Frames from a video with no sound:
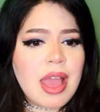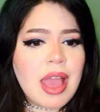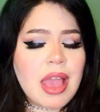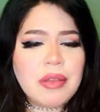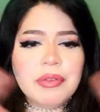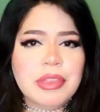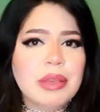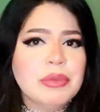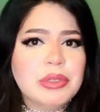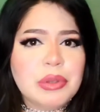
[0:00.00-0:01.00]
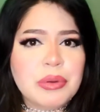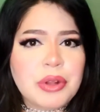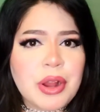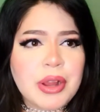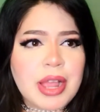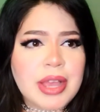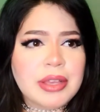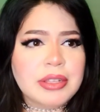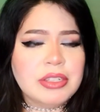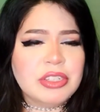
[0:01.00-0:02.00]
Everything was so dark. I
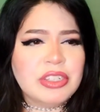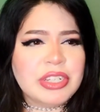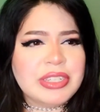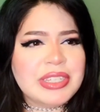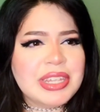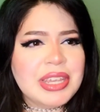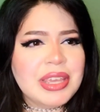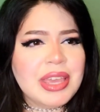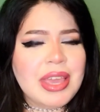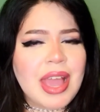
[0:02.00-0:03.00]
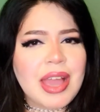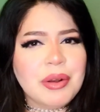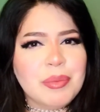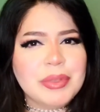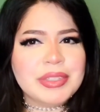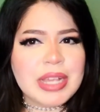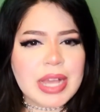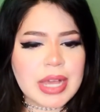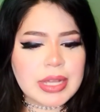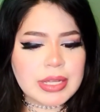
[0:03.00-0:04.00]
could just see he had almost
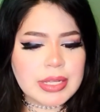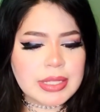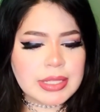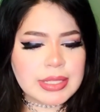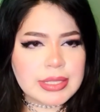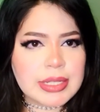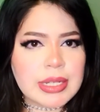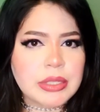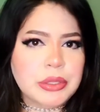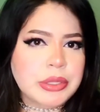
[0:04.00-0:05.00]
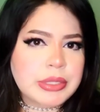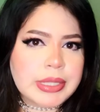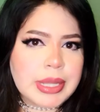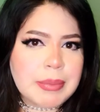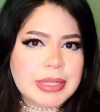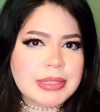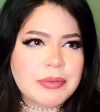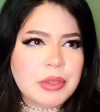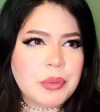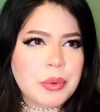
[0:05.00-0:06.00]
like a glistening look to him, as
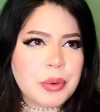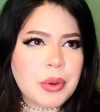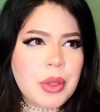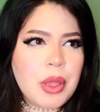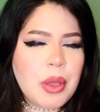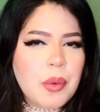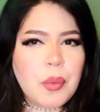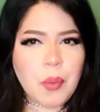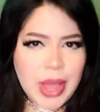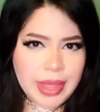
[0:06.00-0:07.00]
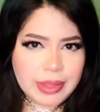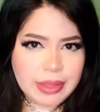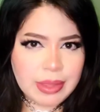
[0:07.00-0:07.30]
if he were wet.